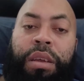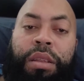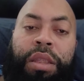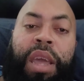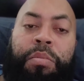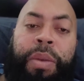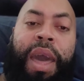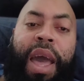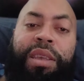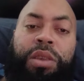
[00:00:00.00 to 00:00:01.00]
They
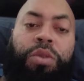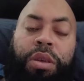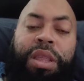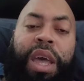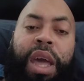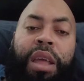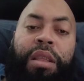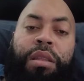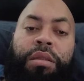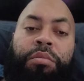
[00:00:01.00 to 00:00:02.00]
passed on that,
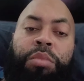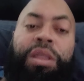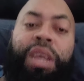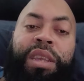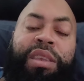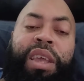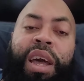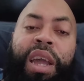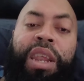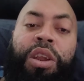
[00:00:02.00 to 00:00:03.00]
but they
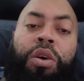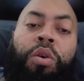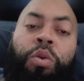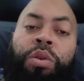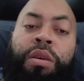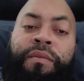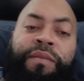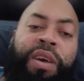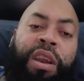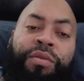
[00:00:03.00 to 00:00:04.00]
signed an older
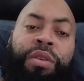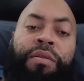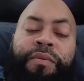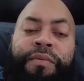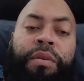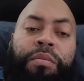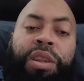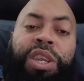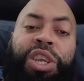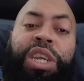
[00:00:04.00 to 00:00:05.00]
veteran from the
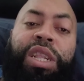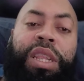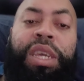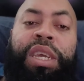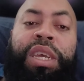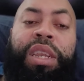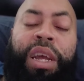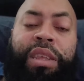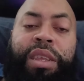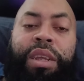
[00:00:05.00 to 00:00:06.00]
G League in
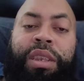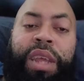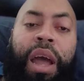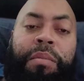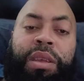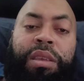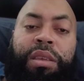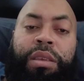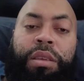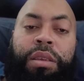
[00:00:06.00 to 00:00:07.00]
Isaiah Thomas.